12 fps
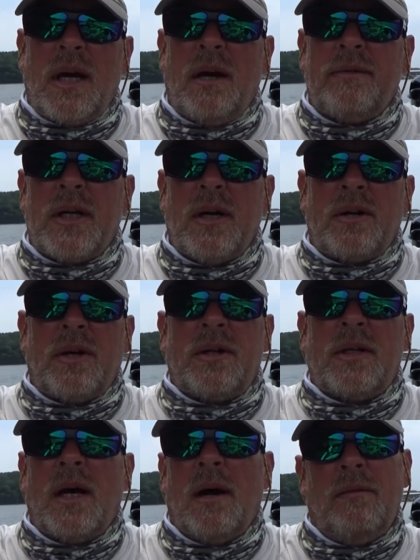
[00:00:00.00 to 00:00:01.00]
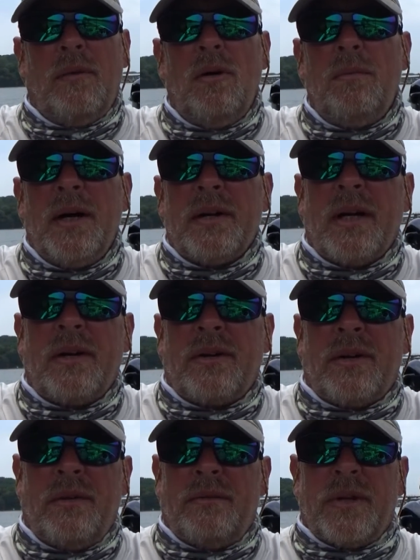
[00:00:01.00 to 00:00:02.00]
I've got on, I hope I got
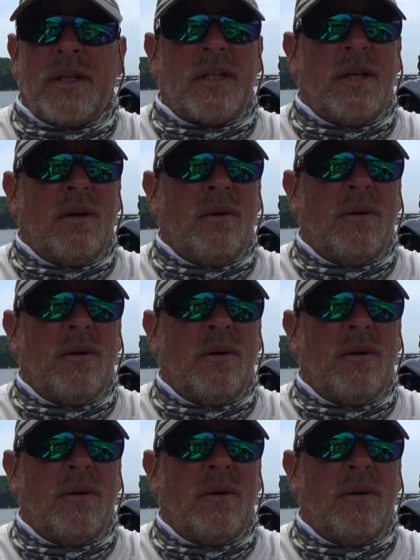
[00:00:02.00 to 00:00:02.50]
it on video.